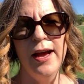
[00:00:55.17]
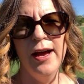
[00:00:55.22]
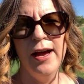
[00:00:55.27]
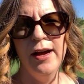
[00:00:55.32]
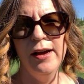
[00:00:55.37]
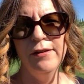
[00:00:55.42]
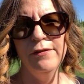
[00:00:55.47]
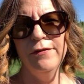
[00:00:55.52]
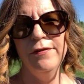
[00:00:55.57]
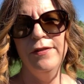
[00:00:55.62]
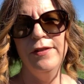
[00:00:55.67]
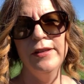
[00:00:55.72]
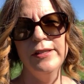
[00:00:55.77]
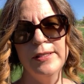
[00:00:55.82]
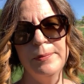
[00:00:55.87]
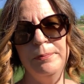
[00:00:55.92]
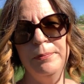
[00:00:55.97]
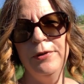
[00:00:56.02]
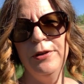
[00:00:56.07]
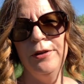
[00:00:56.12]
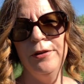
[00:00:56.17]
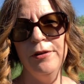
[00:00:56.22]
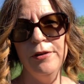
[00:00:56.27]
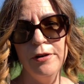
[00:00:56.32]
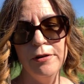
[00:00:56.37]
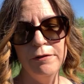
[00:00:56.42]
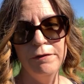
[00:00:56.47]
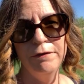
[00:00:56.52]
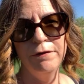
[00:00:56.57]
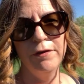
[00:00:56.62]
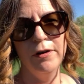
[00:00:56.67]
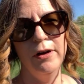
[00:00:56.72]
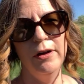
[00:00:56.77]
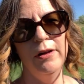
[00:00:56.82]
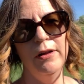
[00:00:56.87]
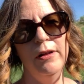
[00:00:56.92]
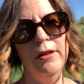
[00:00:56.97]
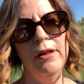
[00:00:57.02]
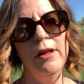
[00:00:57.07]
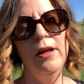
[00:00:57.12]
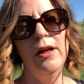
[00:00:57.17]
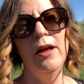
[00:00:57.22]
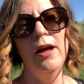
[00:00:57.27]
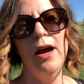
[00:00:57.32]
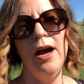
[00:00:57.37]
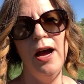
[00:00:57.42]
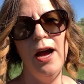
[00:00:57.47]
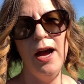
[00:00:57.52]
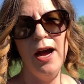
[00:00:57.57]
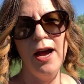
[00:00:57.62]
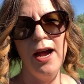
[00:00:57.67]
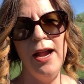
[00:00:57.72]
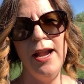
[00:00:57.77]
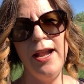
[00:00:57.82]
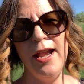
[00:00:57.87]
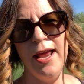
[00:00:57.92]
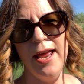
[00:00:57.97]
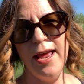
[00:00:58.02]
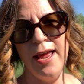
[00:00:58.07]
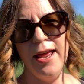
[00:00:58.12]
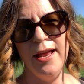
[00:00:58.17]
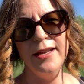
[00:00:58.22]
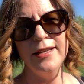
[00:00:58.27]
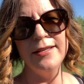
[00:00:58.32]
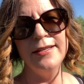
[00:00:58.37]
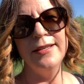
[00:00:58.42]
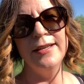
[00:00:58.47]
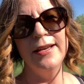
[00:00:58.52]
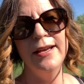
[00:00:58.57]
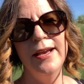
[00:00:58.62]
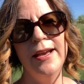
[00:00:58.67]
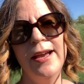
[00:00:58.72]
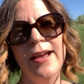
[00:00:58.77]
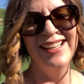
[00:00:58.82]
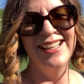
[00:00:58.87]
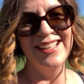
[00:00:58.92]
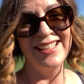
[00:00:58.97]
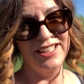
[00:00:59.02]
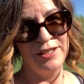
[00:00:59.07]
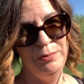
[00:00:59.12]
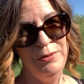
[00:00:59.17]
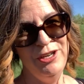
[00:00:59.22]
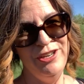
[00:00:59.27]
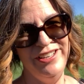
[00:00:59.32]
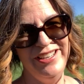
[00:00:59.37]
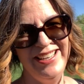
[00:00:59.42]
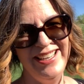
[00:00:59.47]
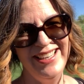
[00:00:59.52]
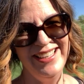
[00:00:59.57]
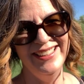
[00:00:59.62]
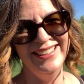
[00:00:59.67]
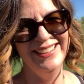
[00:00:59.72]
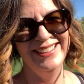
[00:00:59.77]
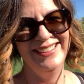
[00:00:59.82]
of this beautiful high-end community.